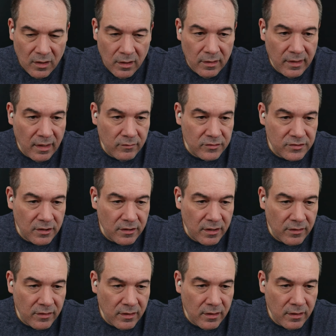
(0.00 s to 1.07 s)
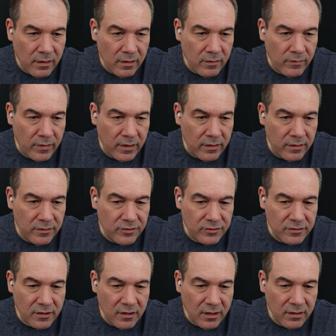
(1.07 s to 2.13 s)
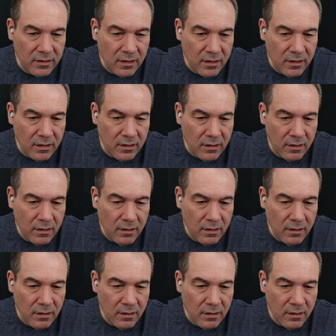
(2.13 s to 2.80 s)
And that was already there. We could have just clicked on it.